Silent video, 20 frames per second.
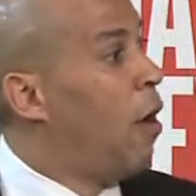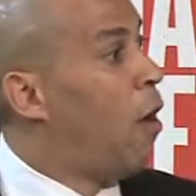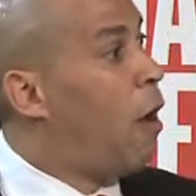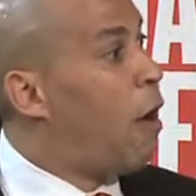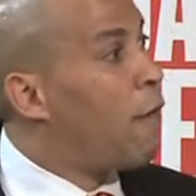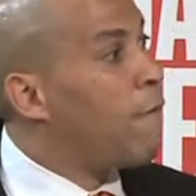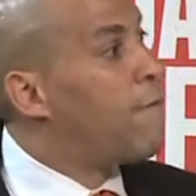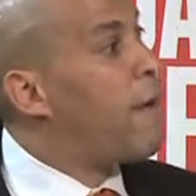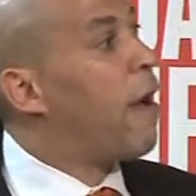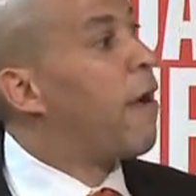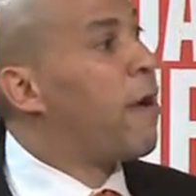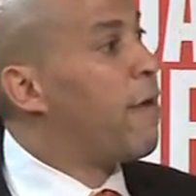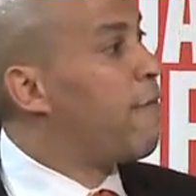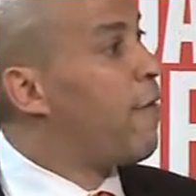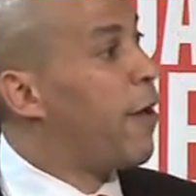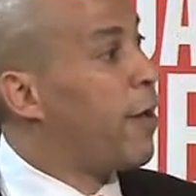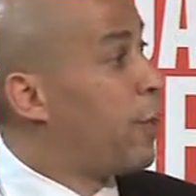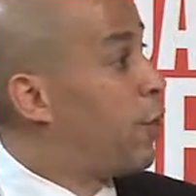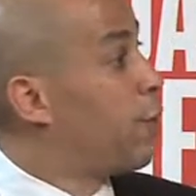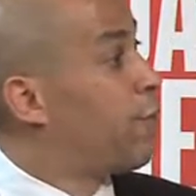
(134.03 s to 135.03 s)
are very,
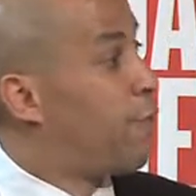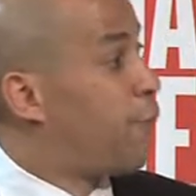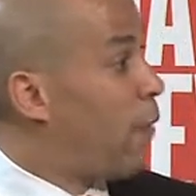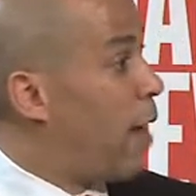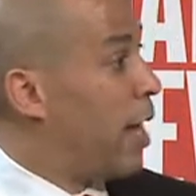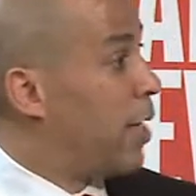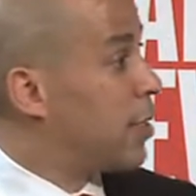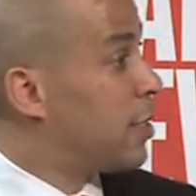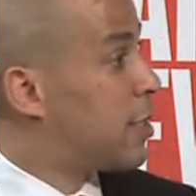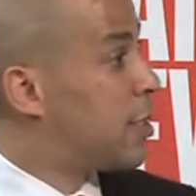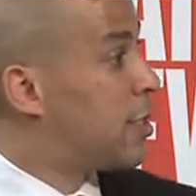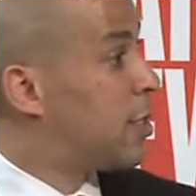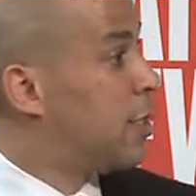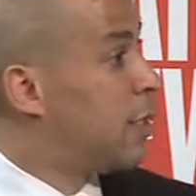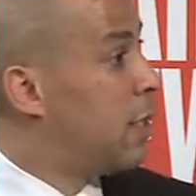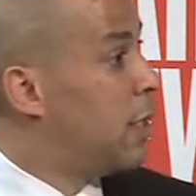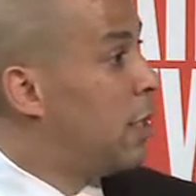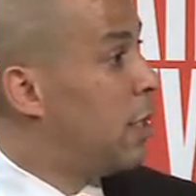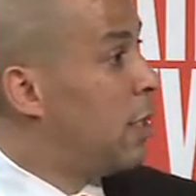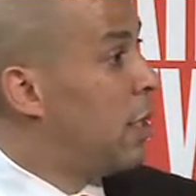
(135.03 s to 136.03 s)
very good friends.
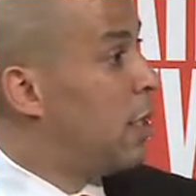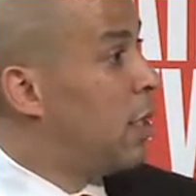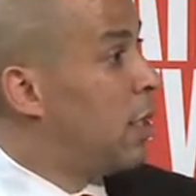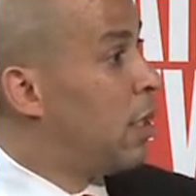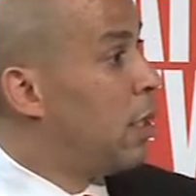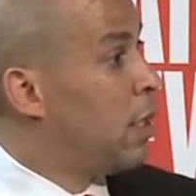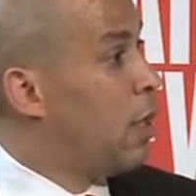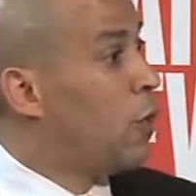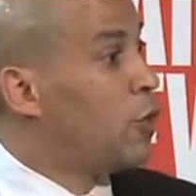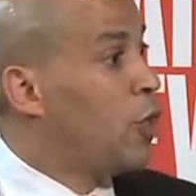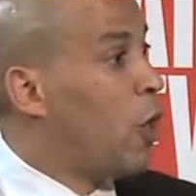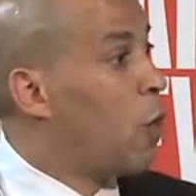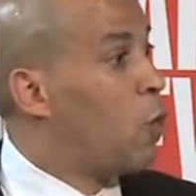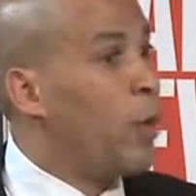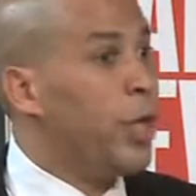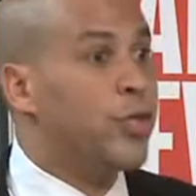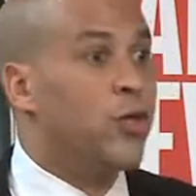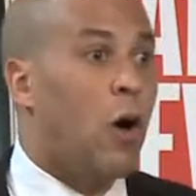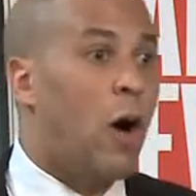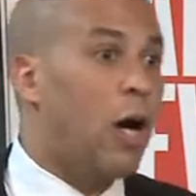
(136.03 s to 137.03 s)
No joke,
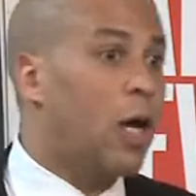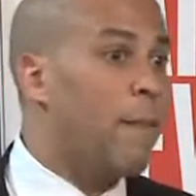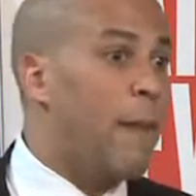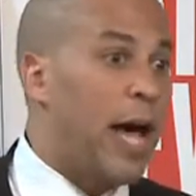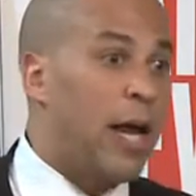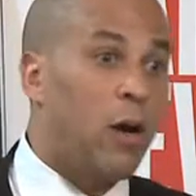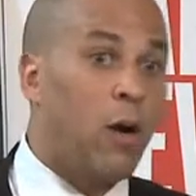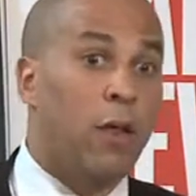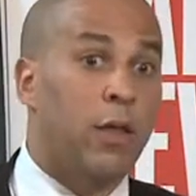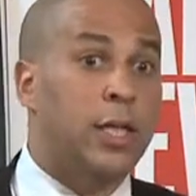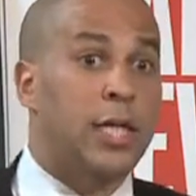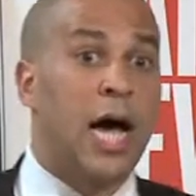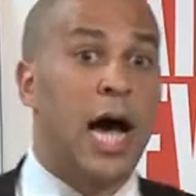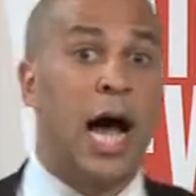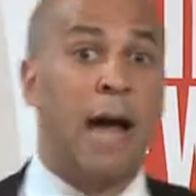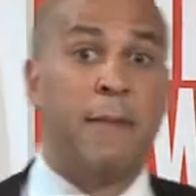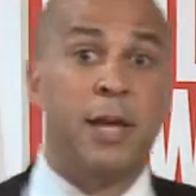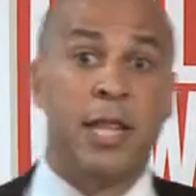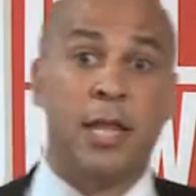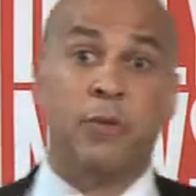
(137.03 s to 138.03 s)
we talk about it all the
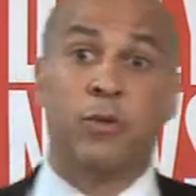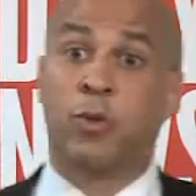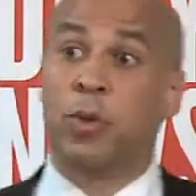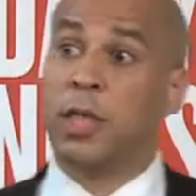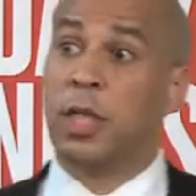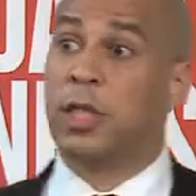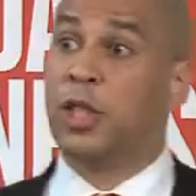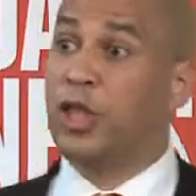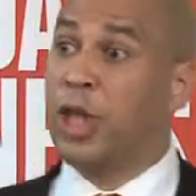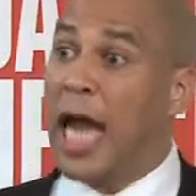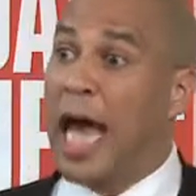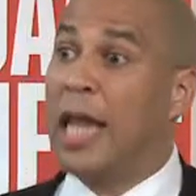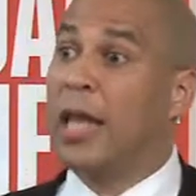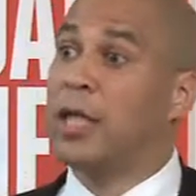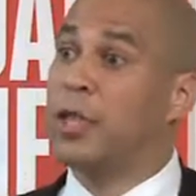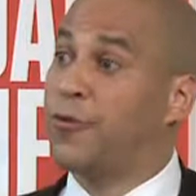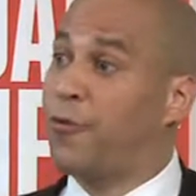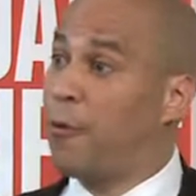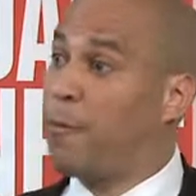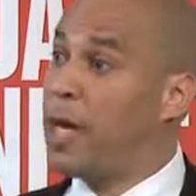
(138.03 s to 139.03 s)
time, and this was a
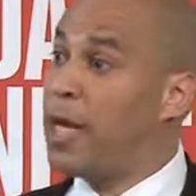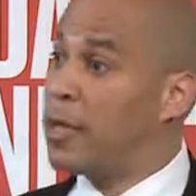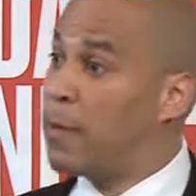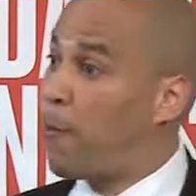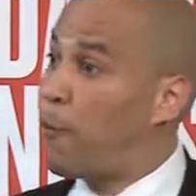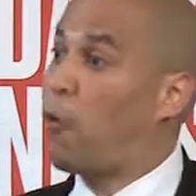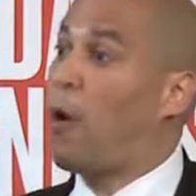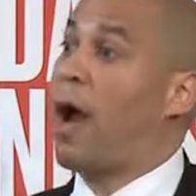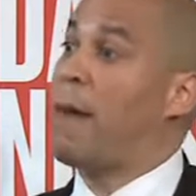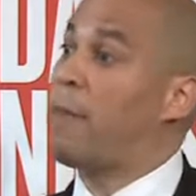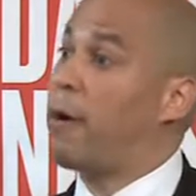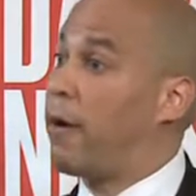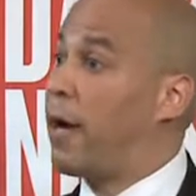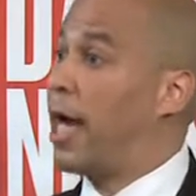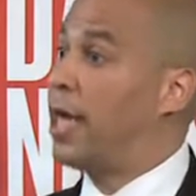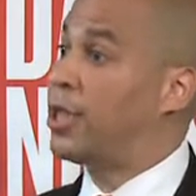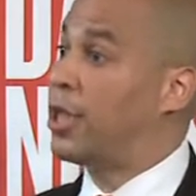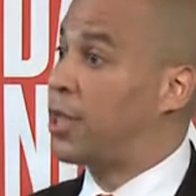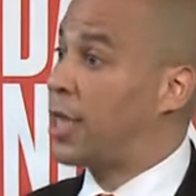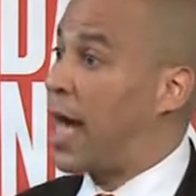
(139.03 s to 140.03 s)
challenge for me in the primary
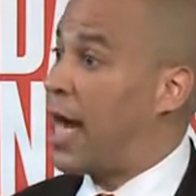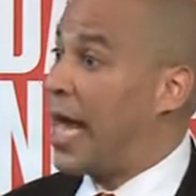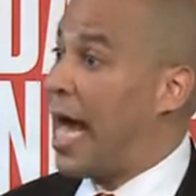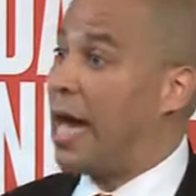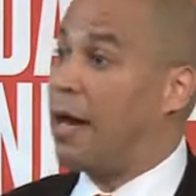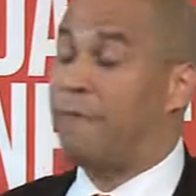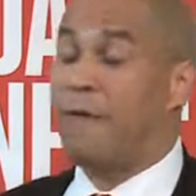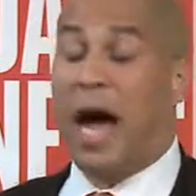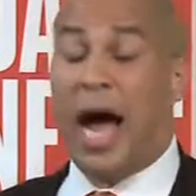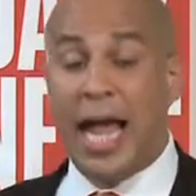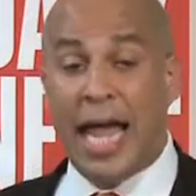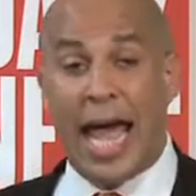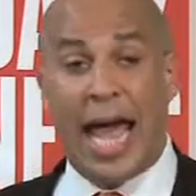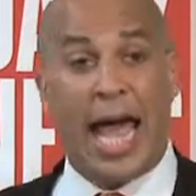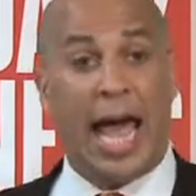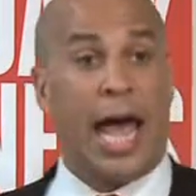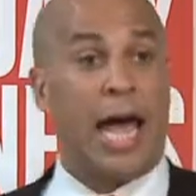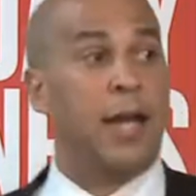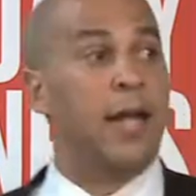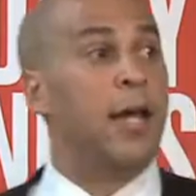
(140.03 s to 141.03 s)
I just got out of. I
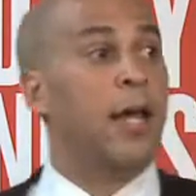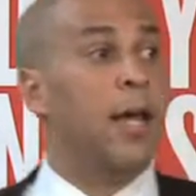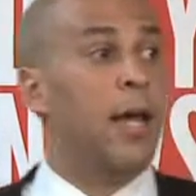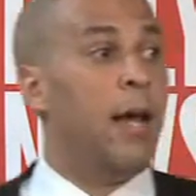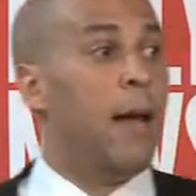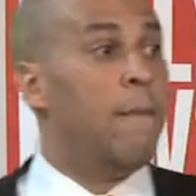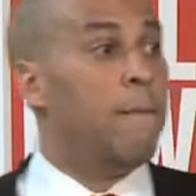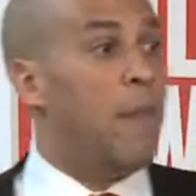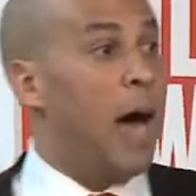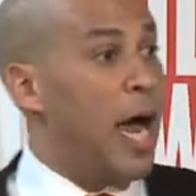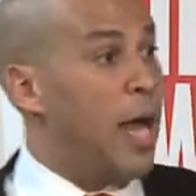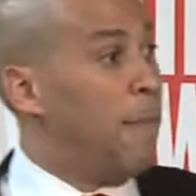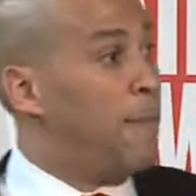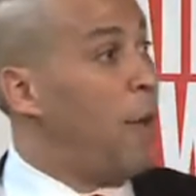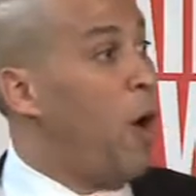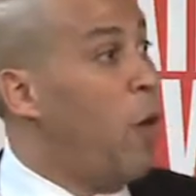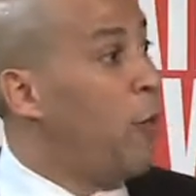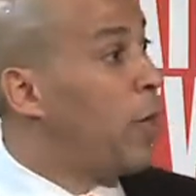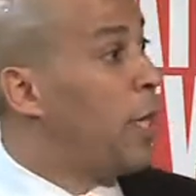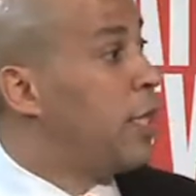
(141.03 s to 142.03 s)
had my
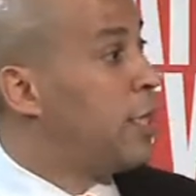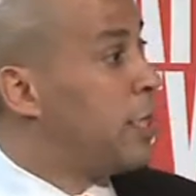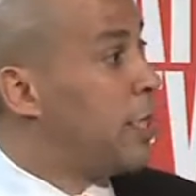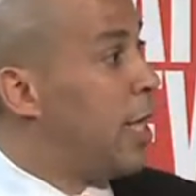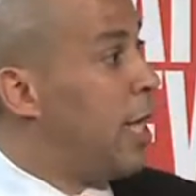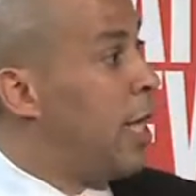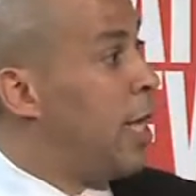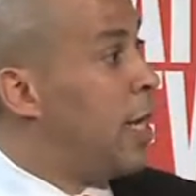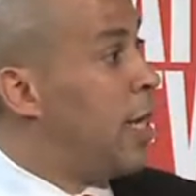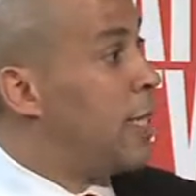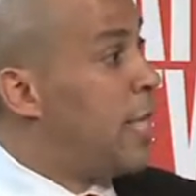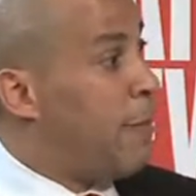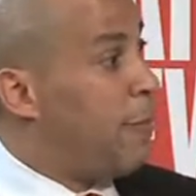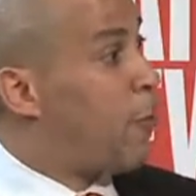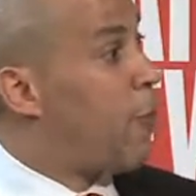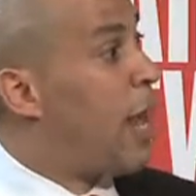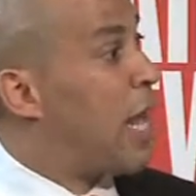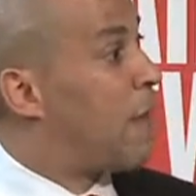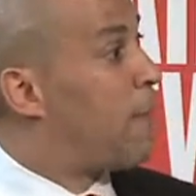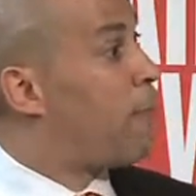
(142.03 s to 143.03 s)
opponents in a
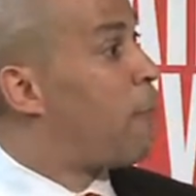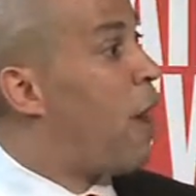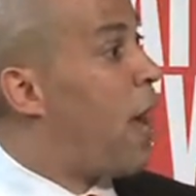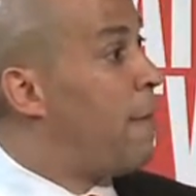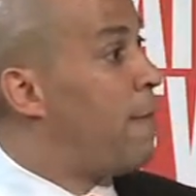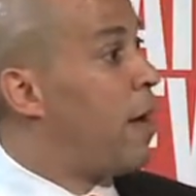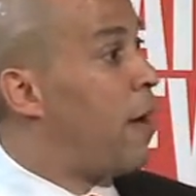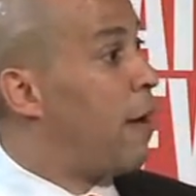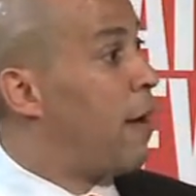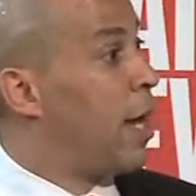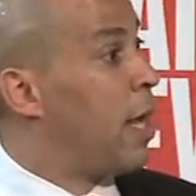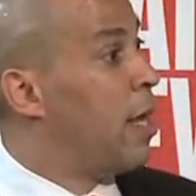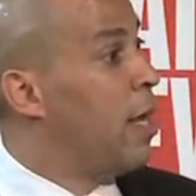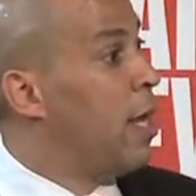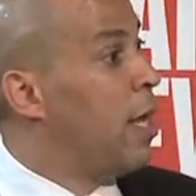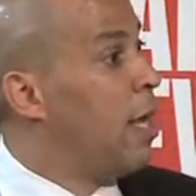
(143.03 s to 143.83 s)
Democratic primary.